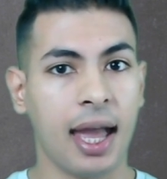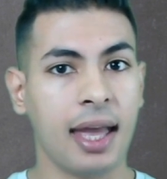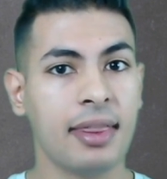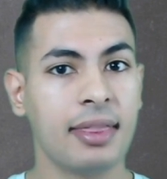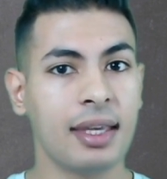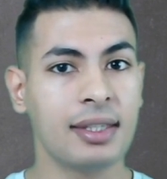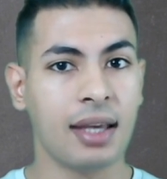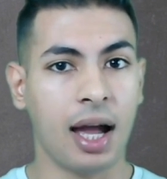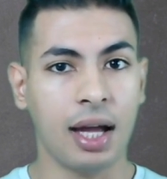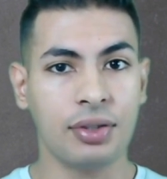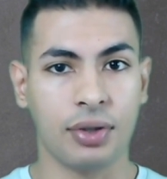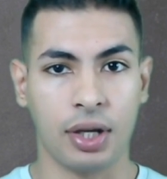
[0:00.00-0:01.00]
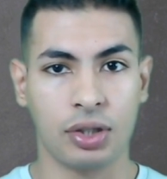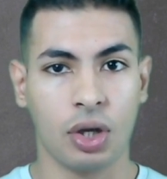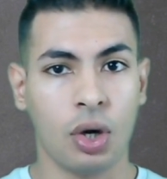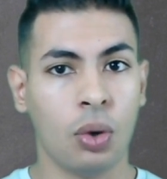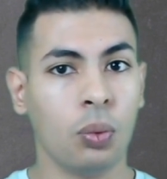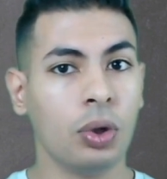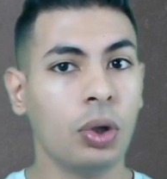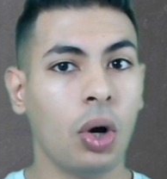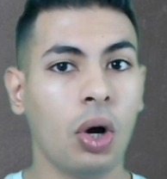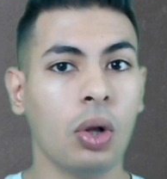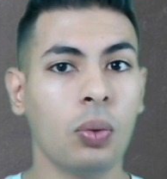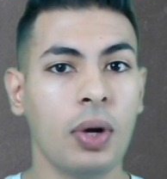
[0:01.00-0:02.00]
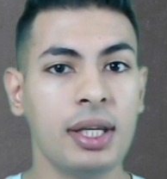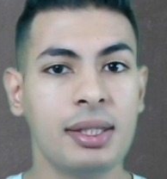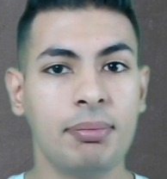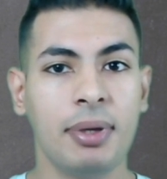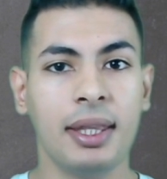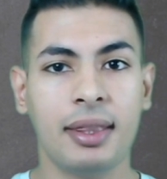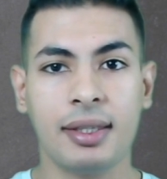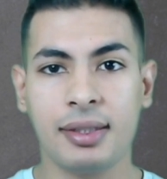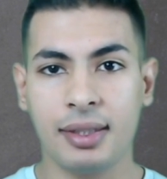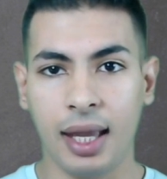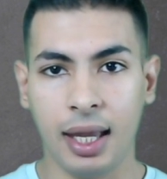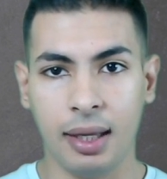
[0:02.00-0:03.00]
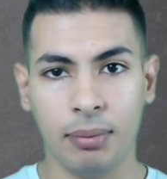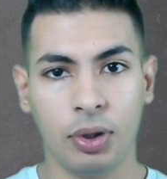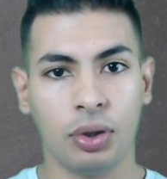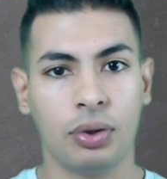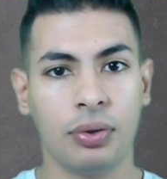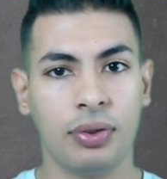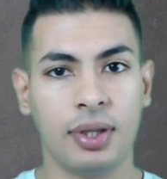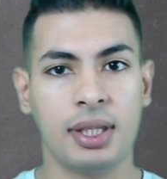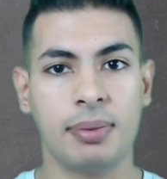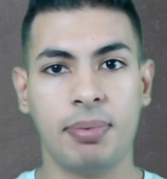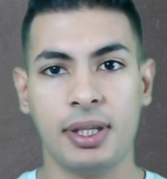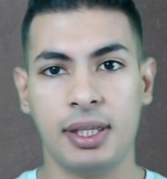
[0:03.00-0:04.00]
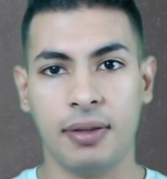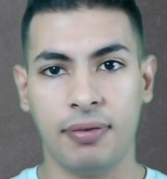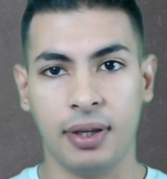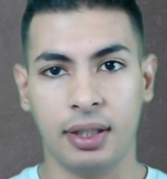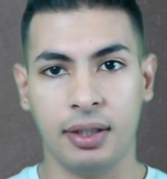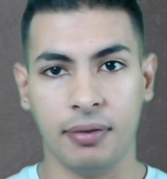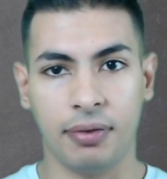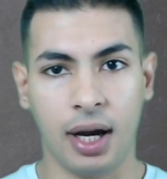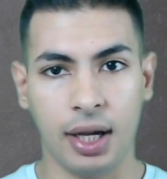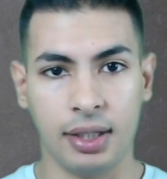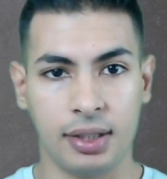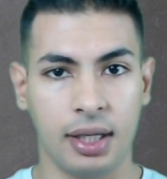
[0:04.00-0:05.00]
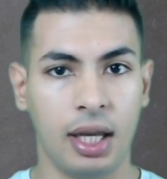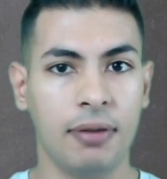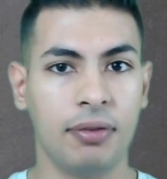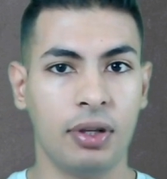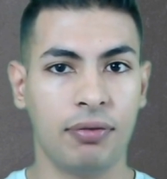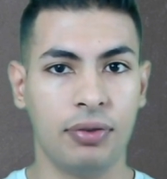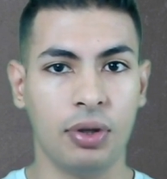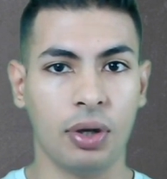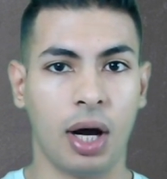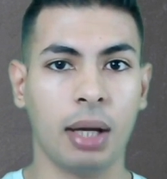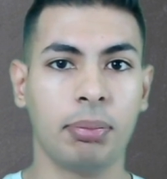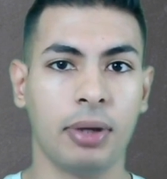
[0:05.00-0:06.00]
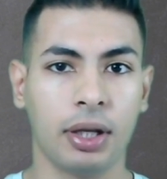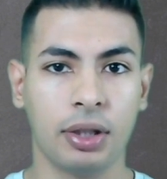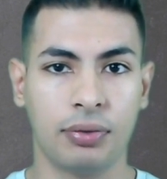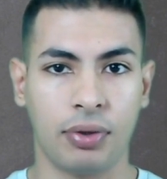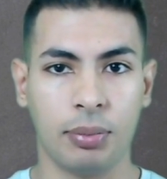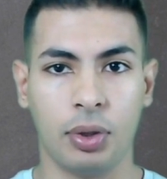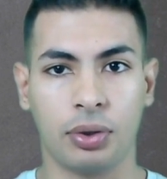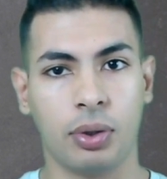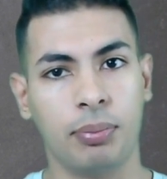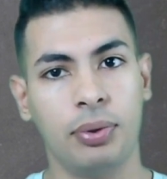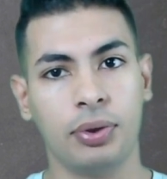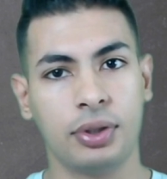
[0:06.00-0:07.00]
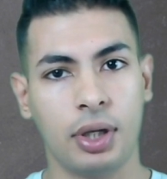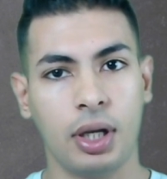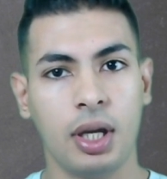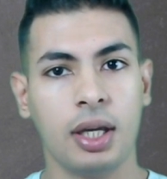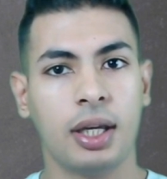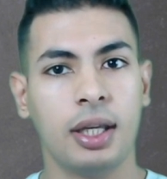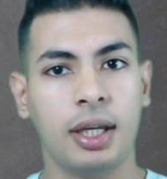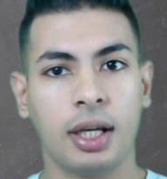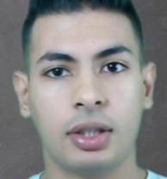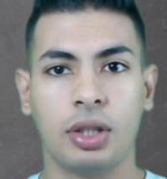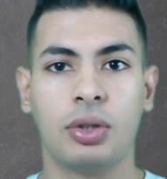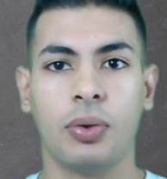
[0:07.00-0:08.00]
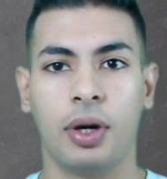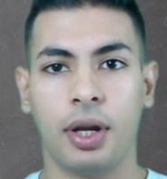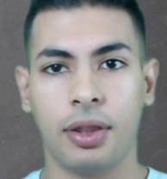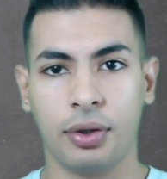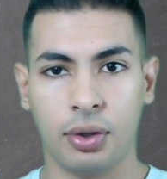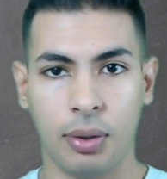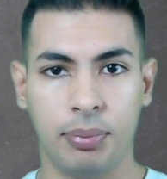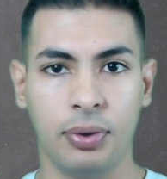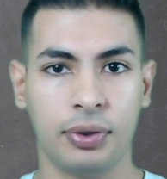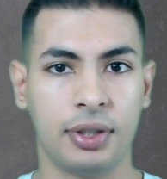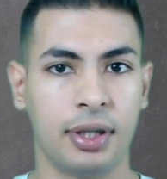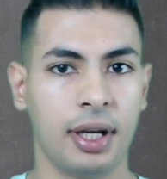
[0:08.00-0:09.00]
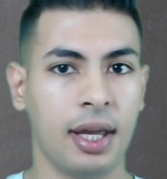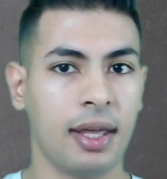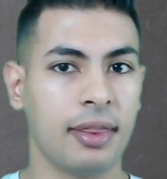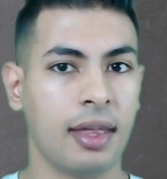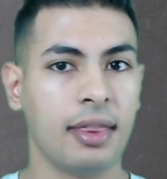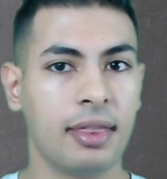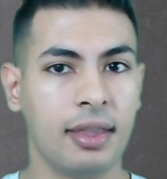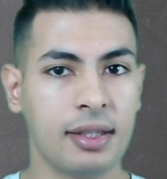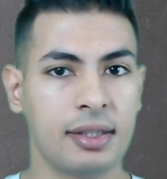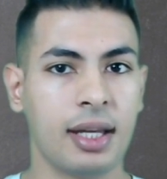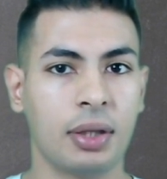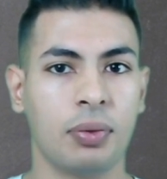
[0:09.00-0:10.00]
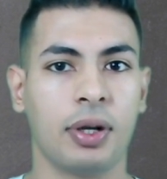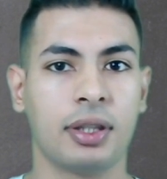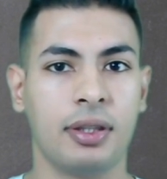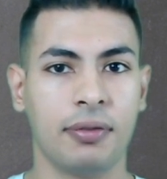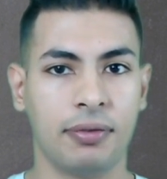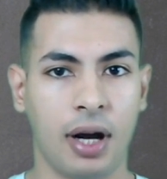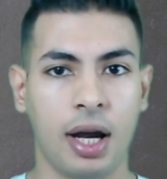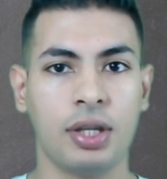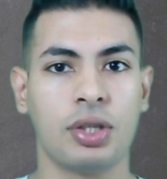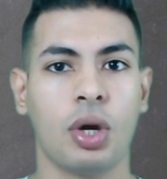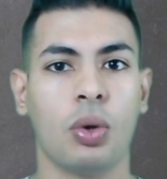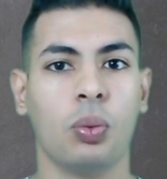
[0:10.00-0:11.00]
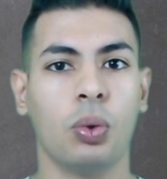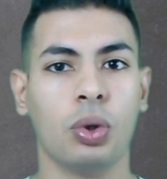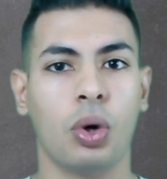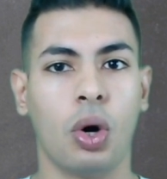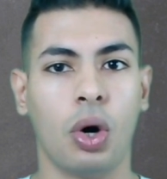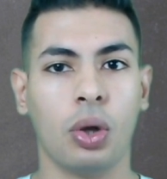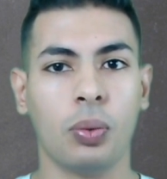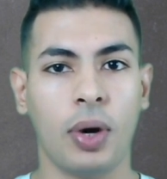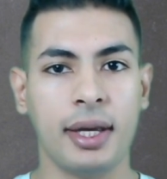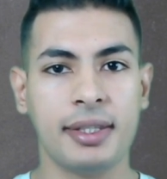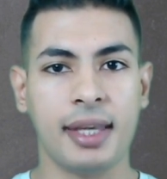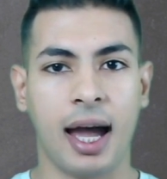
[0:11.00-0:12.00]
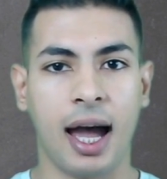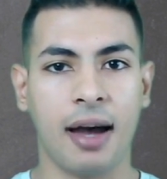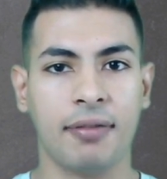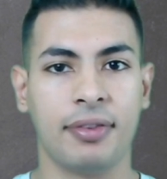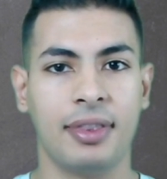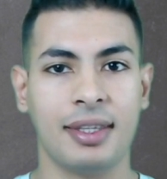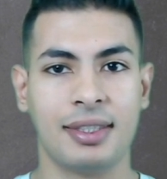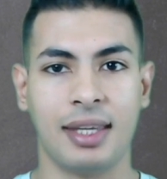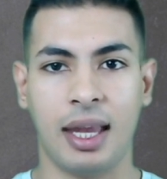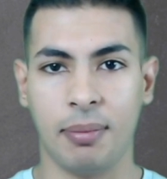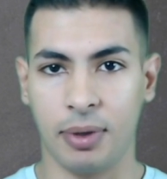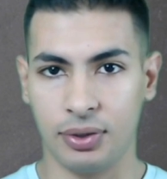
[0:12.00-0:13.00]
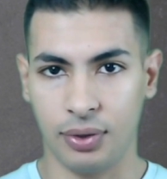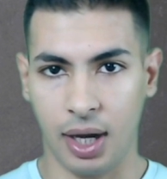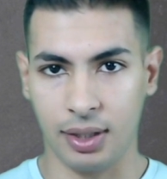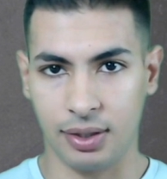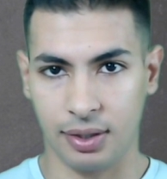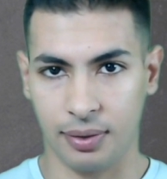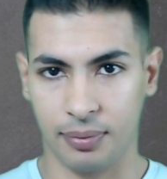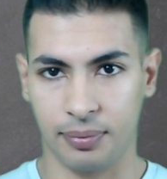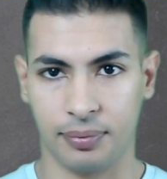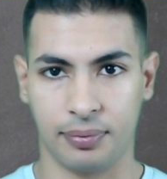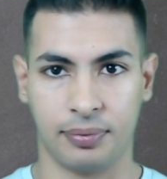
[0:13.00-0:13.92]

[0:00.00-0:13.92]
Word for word: And this address will always be the same to this specific device. Even if you unplug it from your computer, connect it to another computer, then this network device will always have the same address.